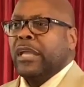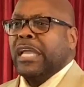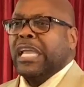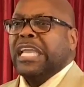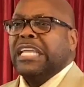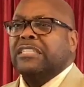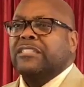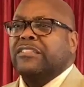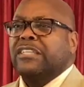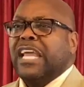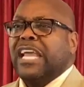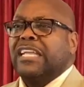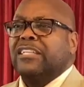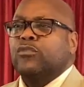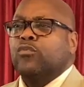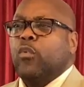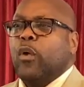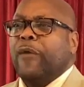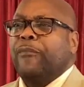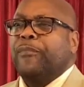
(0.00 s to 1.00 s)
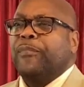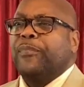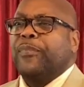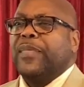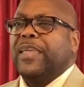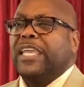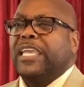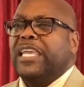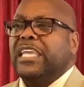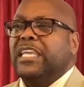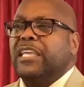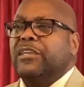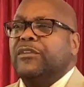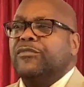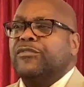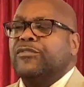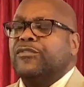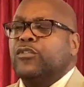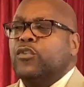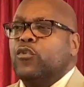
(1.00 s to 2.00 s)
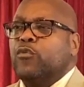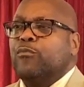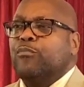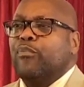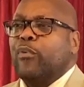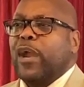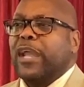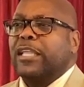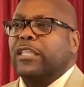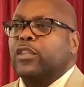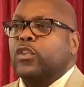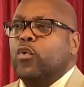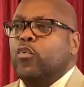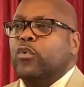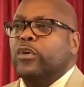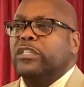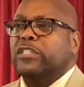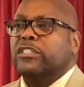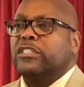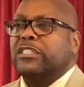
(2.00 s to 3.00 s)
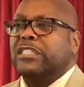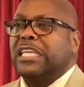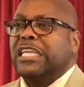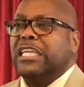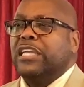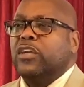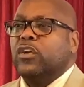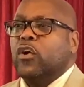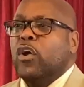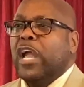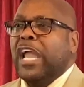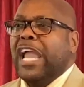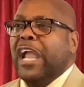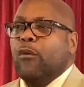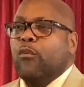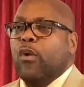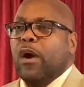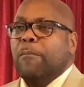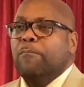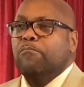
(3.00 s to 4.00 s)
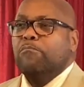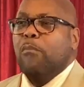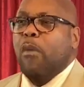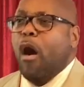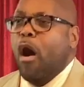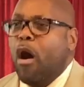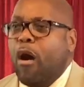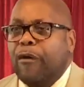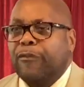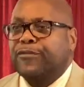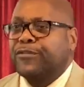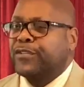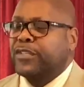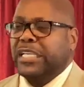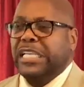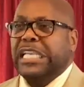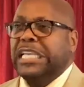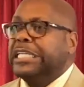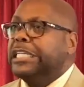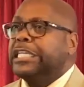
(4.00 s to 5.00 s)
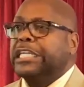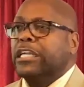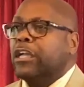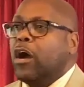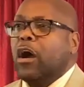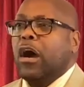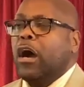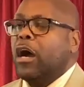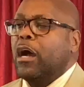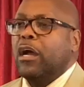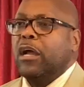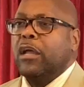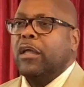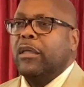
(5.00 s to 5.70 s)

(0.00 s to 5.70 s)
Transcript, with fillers: He says, where thieves do break through and steal, and where moths eat it up.